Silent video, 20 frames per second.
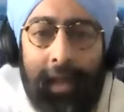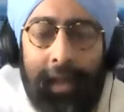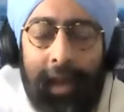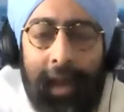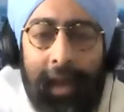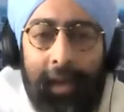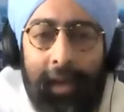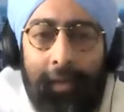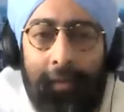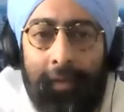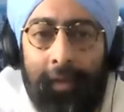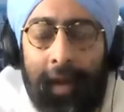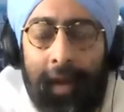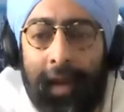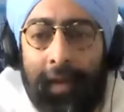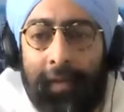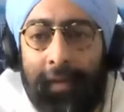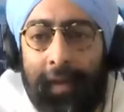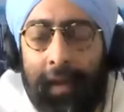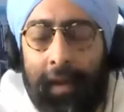Thank you,
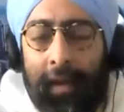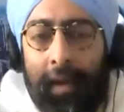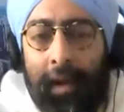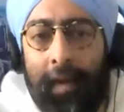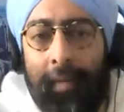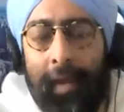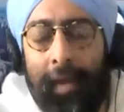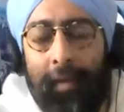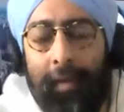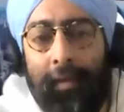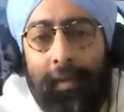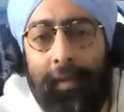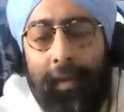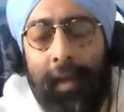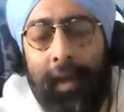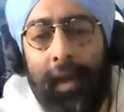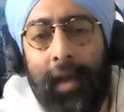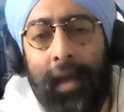Frank, for your comments.